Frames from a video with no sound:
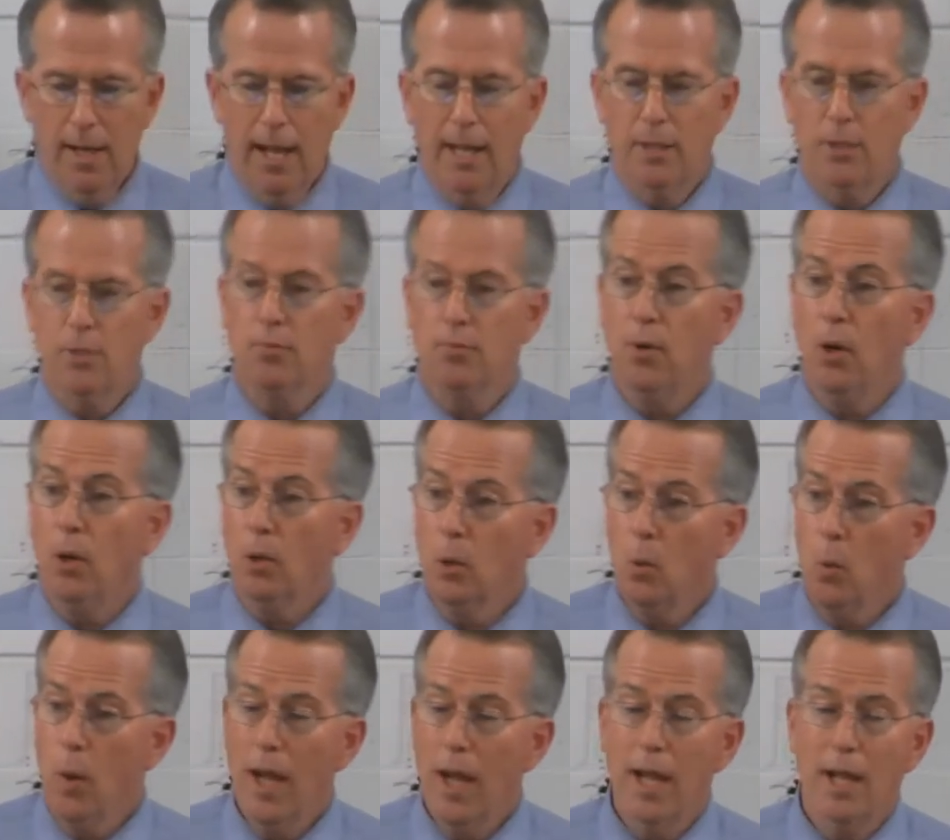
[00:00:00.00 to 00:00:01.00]
and to fall
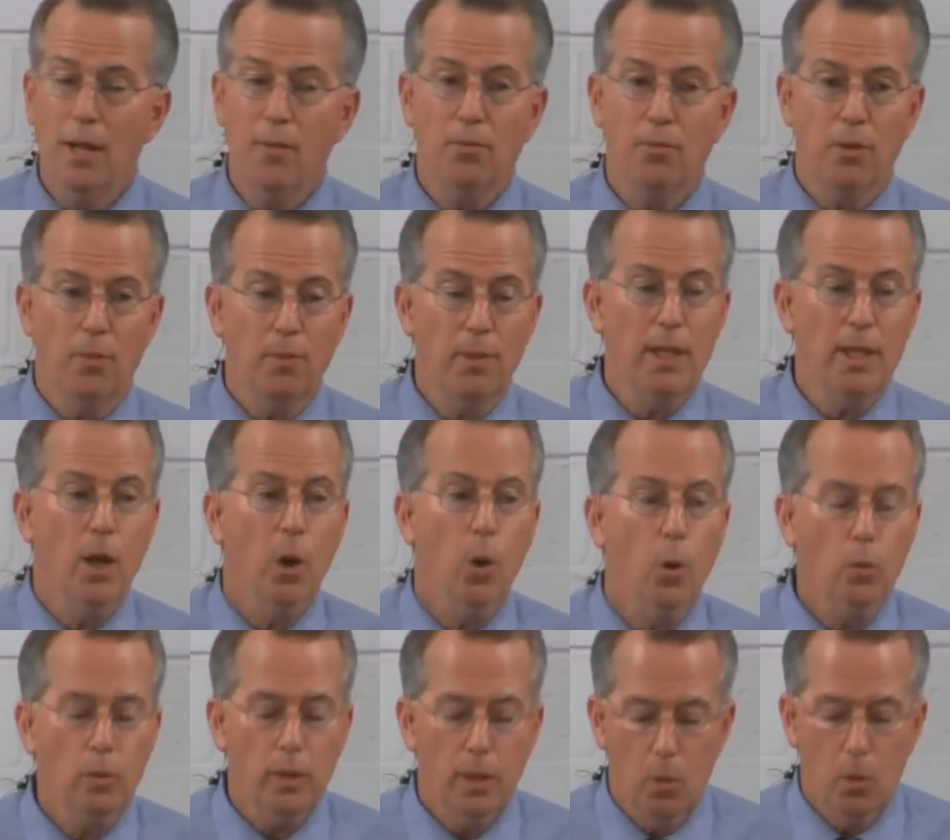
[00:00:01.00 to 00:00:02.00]
away from the
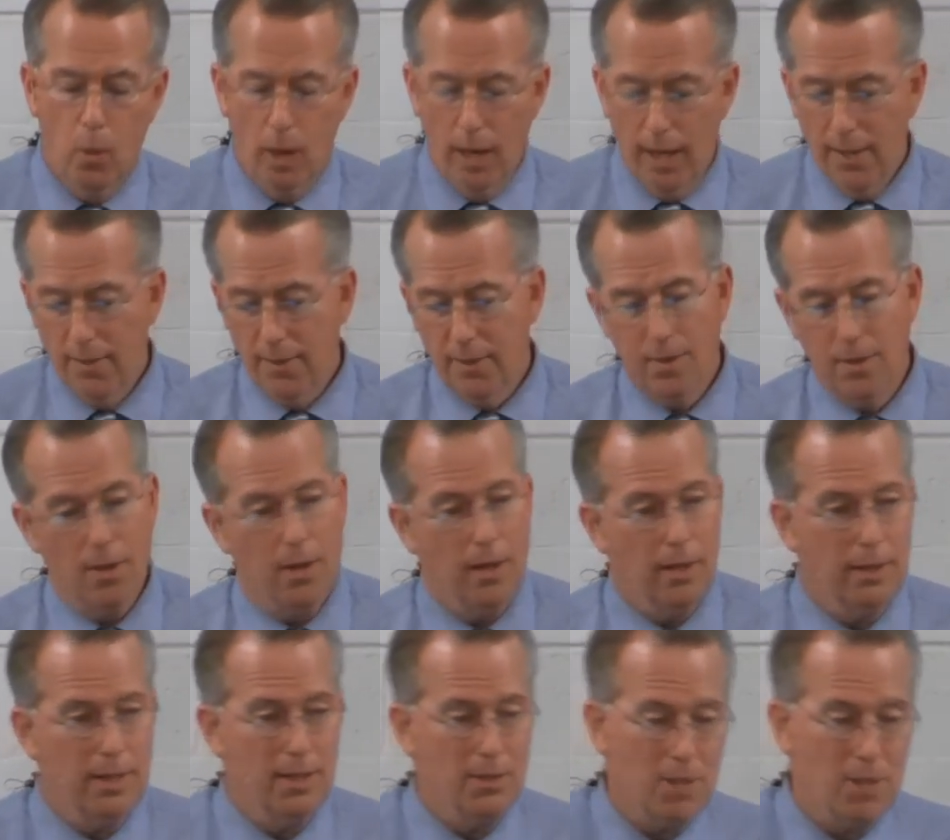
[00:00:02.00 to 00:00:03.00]
only way that
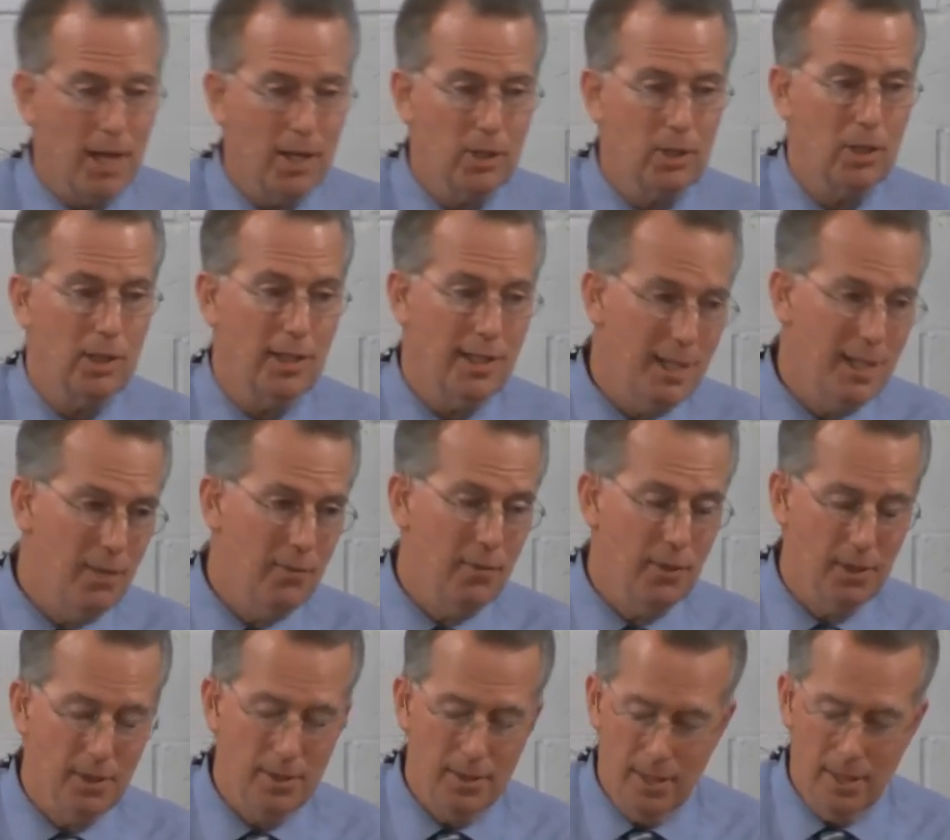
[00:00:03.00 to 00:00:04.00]
God has actually
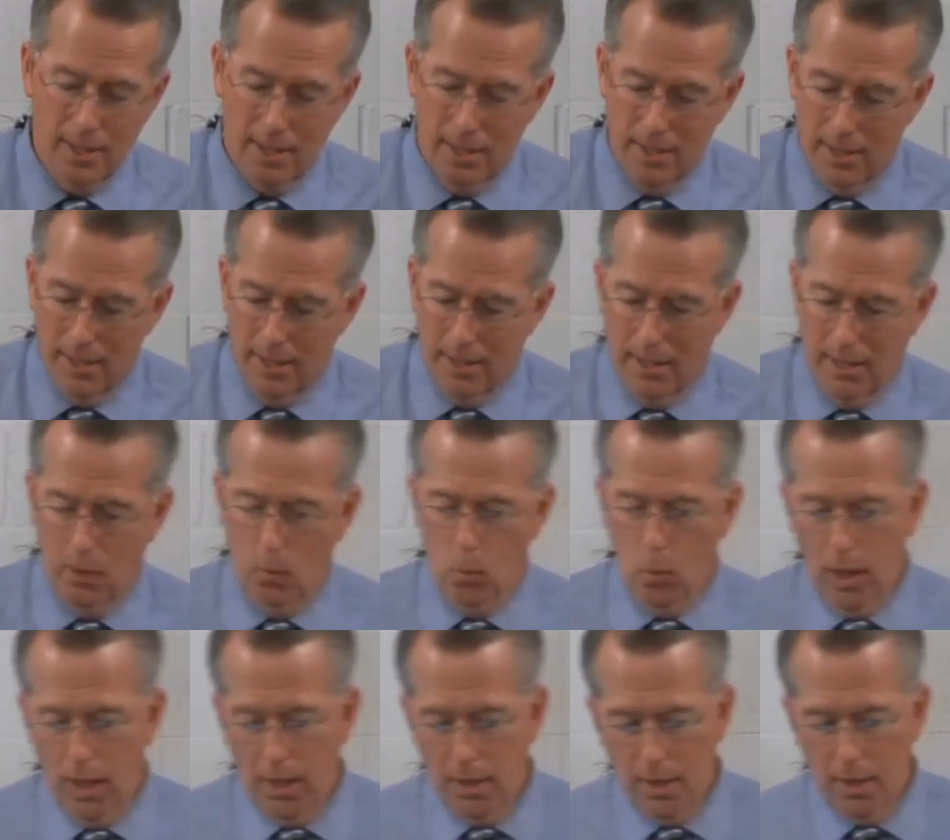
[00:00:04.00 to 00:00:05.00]
given that
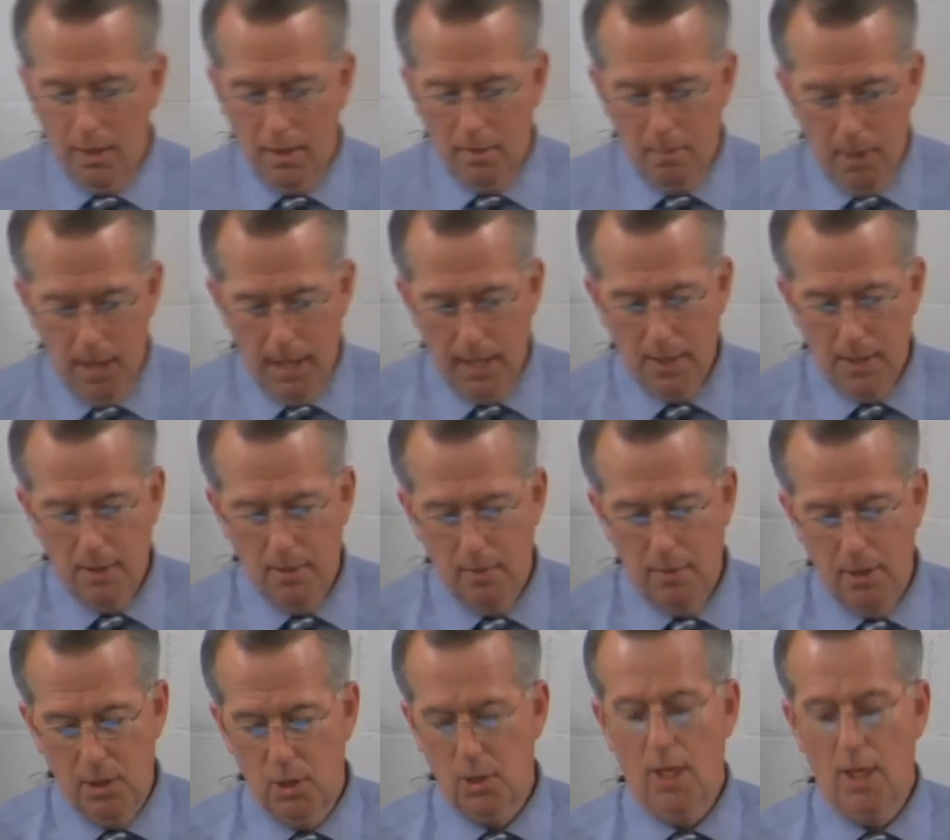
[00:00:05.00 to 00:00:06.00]
one might
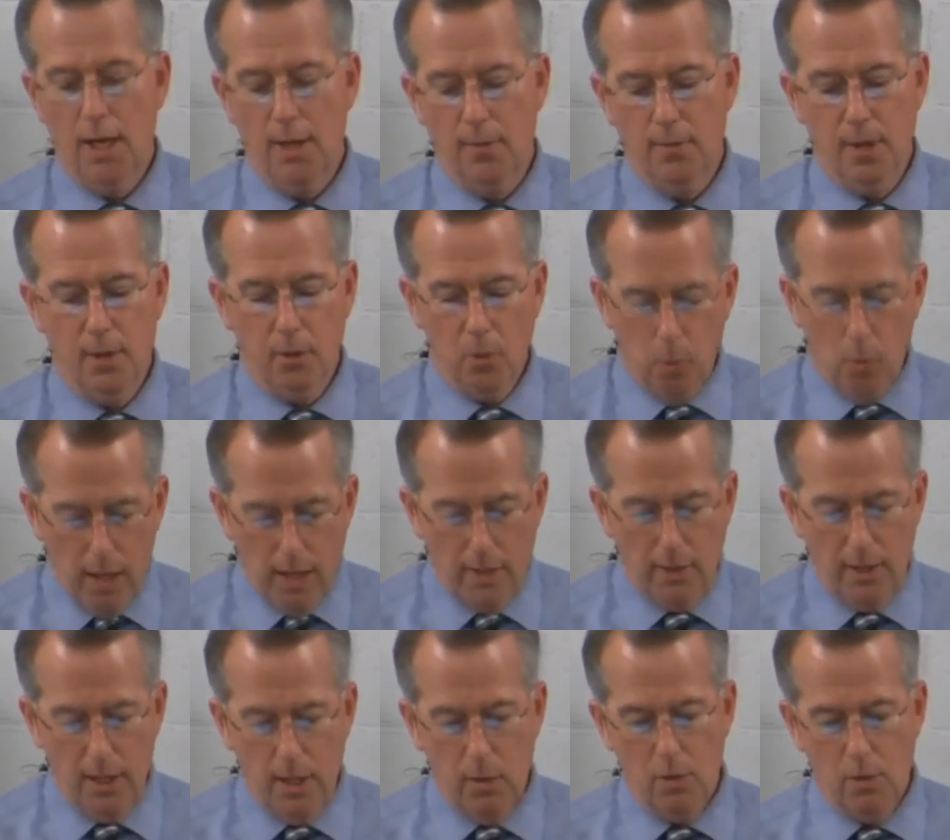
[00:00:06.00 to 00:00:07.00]
be saved. Now, the way
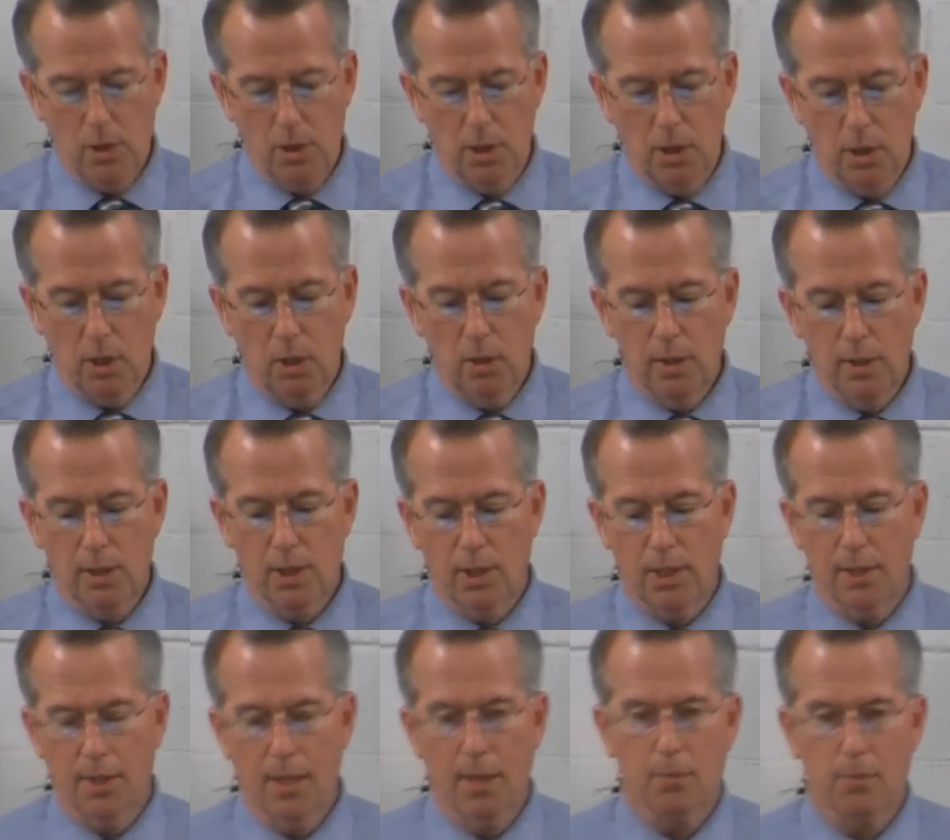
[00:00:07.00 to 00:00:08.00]
that he was
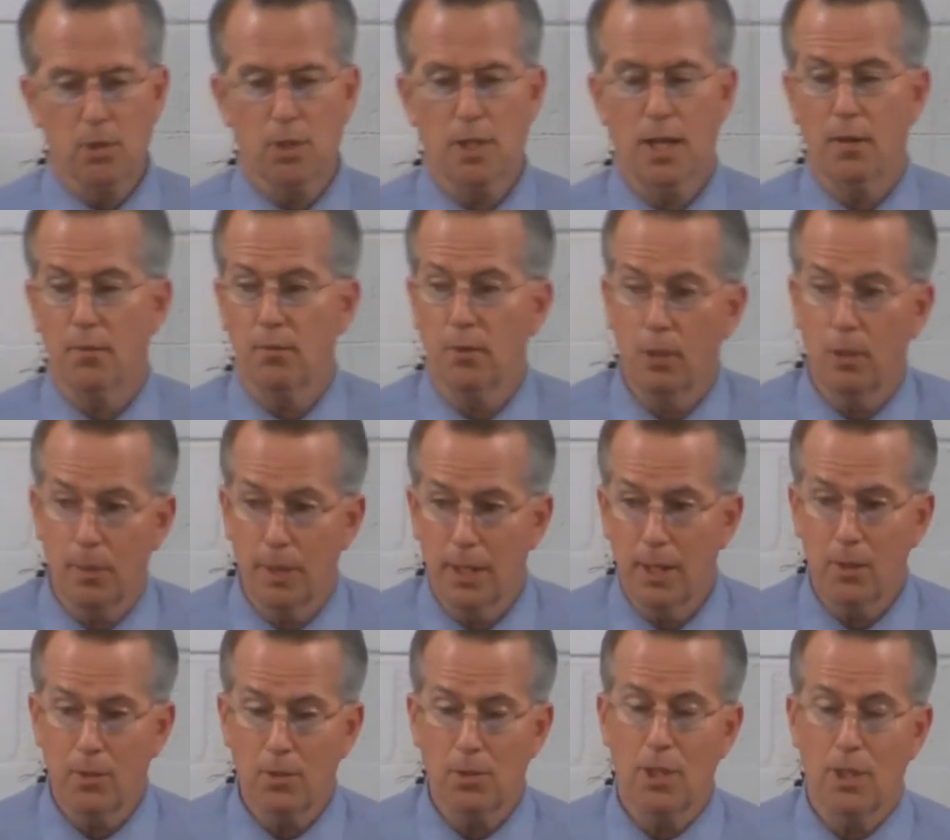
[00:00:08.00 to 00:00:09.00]
encouraging them to stand firm, and
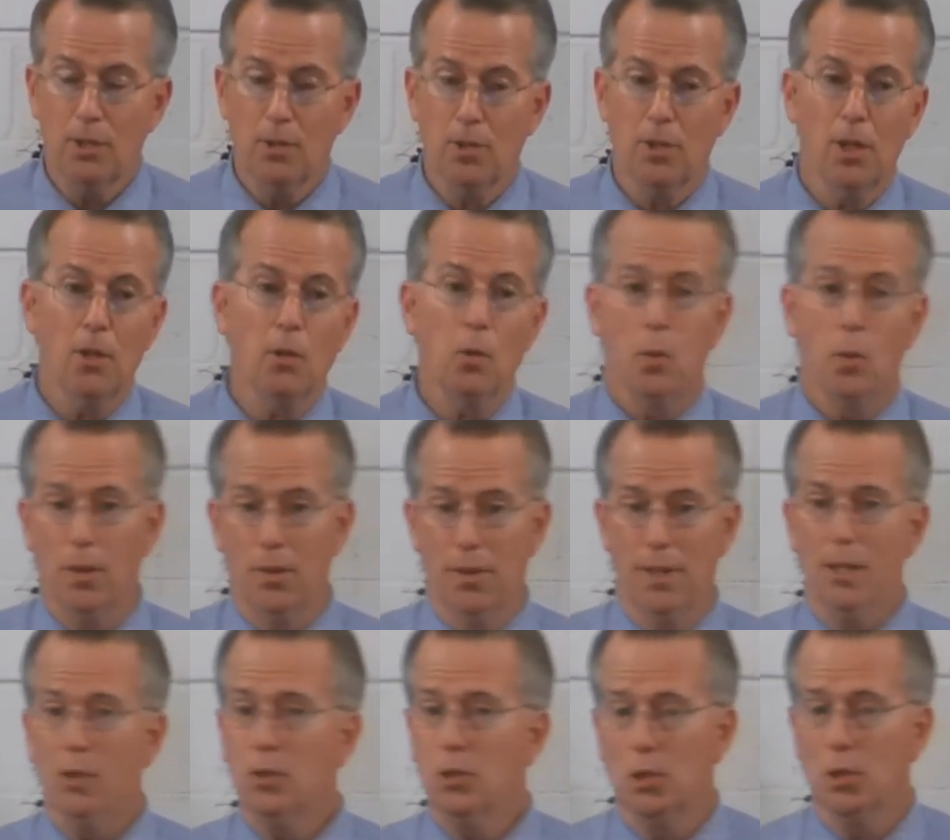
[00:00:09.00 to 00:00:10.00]
here's, here's another one of
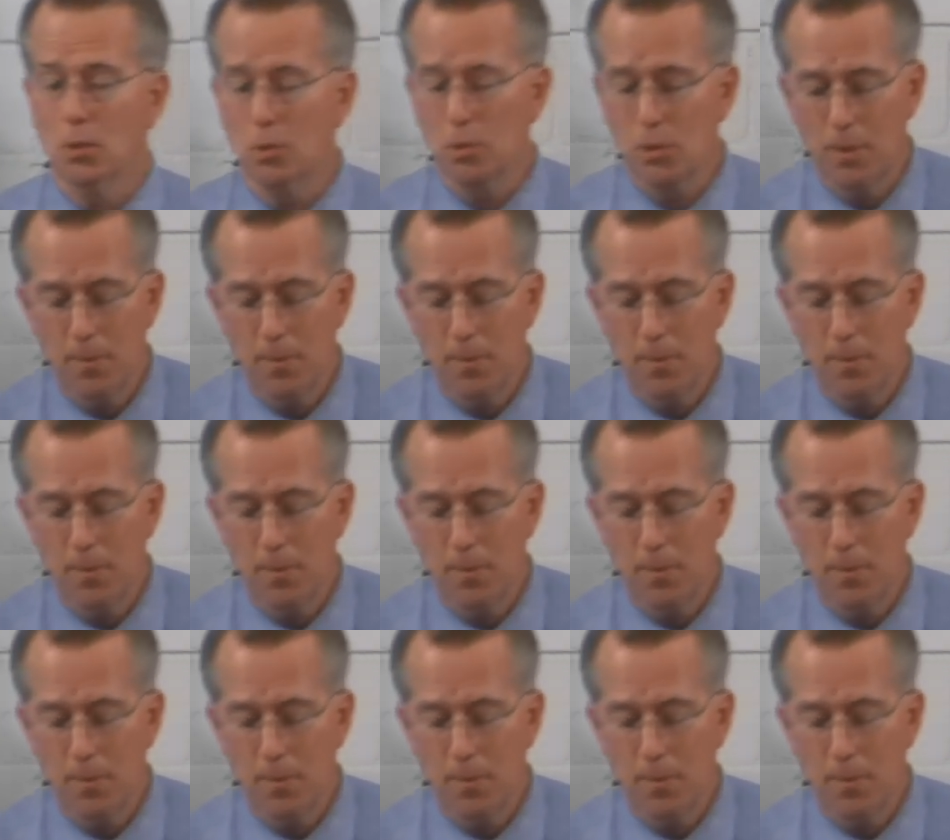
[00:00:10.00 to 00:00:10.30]
the issues